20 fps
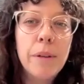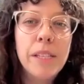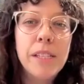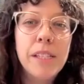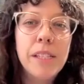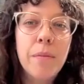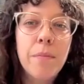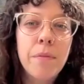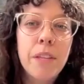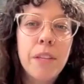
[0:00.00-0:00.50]

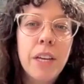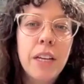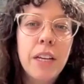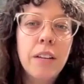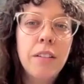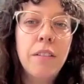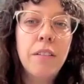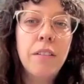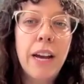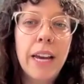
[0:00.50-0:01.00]
but
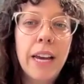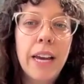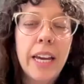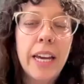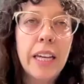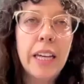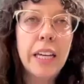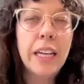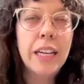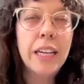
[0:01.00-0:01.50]
something
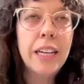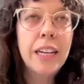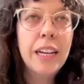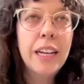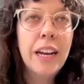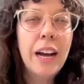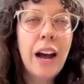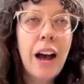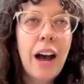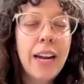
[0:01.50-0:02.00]
like,
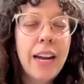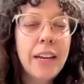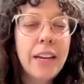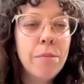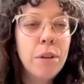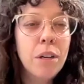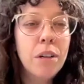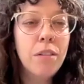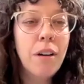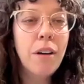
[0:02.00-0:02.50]
I
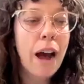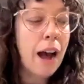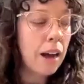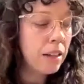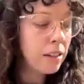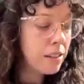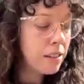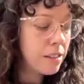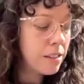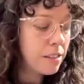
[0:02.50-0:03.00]
am
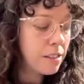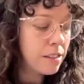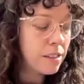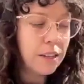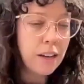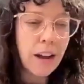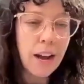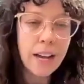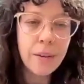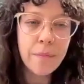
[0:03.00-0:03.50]
relaxed,
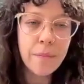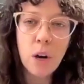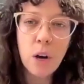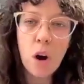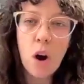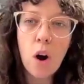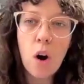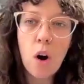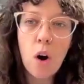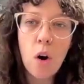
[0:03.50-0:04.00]
I am
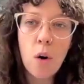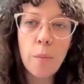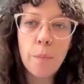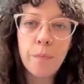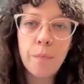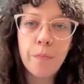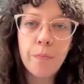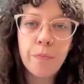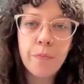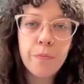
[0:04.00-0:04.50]

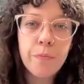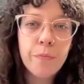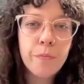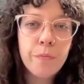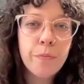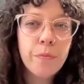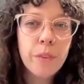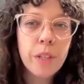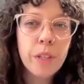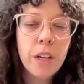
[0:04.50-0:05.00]
calm,
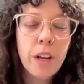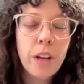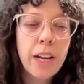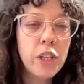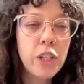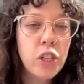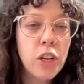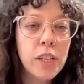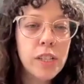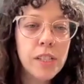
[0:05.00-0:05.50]

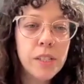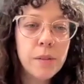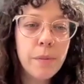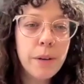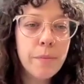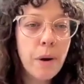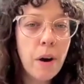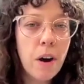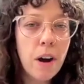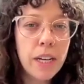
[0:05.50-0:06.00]
I trust
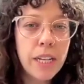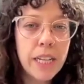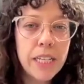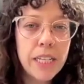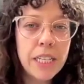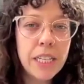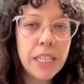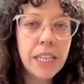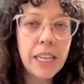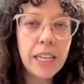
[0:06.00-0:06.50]
my body
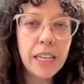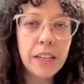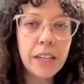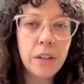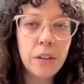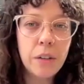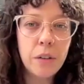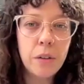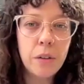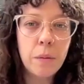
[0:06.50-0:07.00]
to
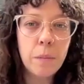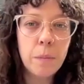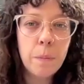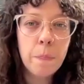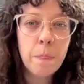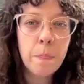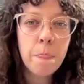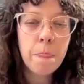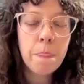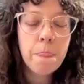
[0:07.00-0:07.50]
heal.
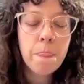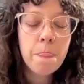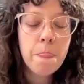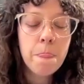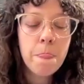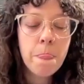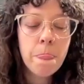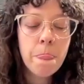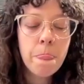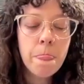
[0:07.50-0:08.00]

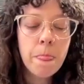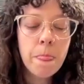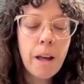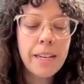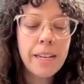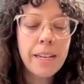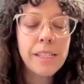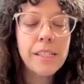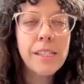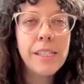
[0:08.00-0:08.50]

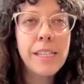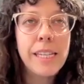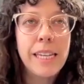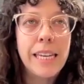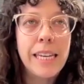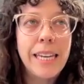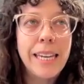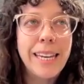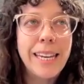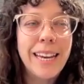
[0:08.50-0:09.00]
I
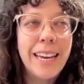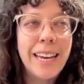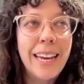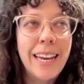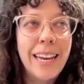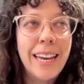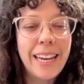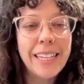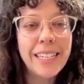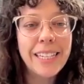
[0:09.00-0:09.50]
see
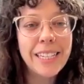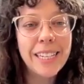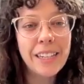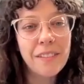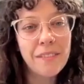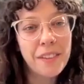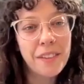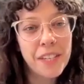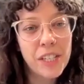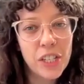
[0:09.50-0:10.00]
and
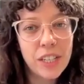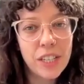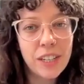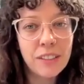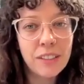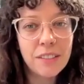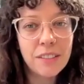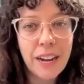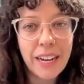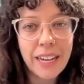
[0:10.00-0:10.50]
envision
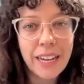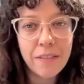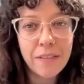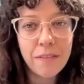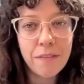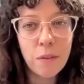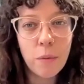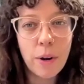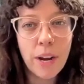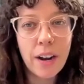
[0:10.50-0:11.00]
a
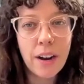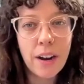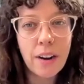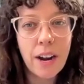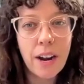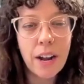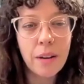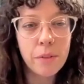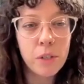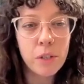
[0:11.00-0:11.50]
life
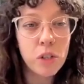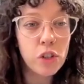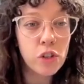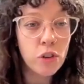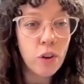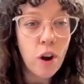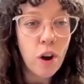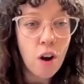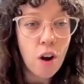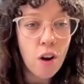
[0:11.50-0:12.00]
where I'm
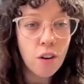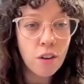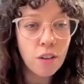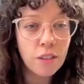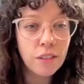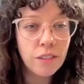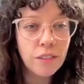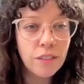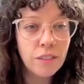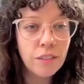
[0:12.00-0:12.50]

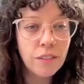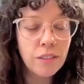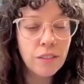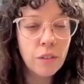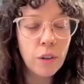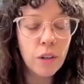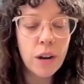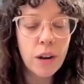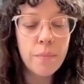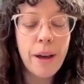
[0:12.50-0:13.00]
strong,
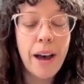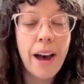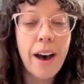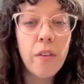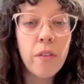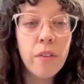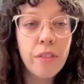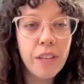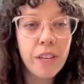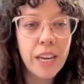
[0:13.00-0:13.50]
where I'm
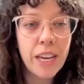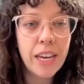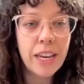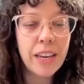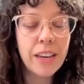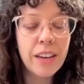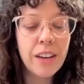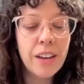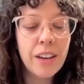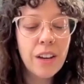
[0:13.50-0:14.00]

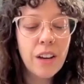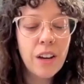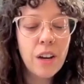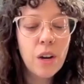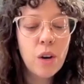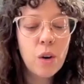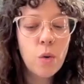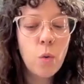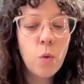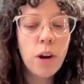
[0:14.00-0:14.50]
healthy,
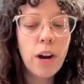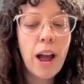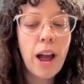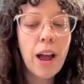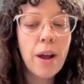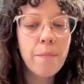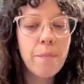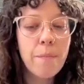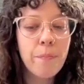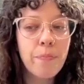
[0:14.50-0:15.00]
where
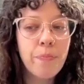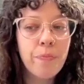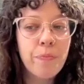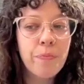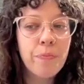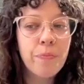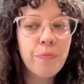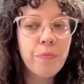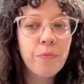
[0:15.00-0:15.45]
I'm